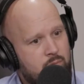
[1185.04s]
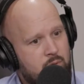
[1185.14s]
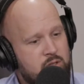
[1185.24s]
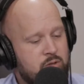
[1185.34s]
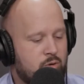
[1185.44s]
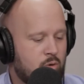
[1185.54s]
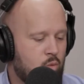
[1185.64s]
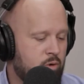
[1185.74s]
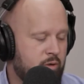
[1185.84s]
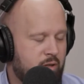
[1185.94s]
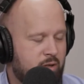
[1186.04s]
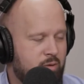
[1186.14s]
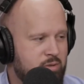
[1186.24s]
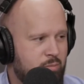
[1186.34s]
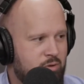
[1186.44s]
Isn't there a warning that
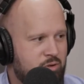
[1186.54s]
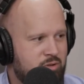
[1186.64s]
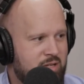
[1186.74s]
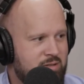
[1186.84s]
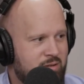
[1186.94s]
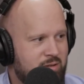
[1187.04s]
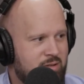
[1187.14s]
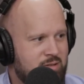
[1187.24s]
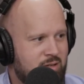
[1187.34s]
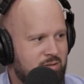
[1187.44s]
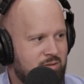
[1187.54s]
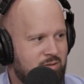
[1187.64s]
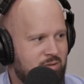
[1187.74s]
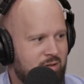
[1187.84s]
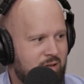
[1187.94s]
comes up on your Tesla that
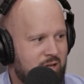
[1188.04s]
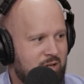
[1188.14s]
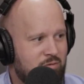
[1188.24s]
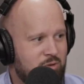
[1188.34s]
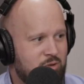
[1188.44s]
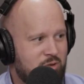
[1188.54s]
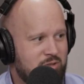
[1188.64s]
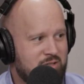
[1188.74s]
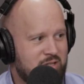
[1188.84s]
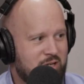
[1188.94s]
says, hey, if you charge this thing